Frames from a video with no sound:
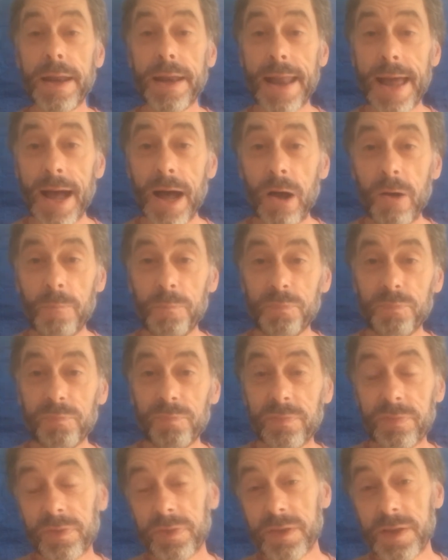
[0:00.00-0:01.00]
Now,
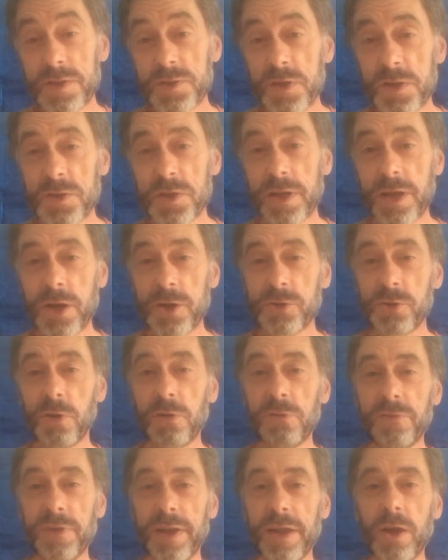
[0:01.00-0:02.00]
this is an
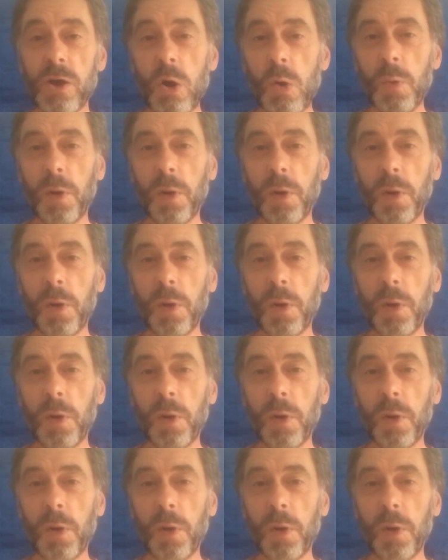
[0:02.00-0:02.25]
intro video.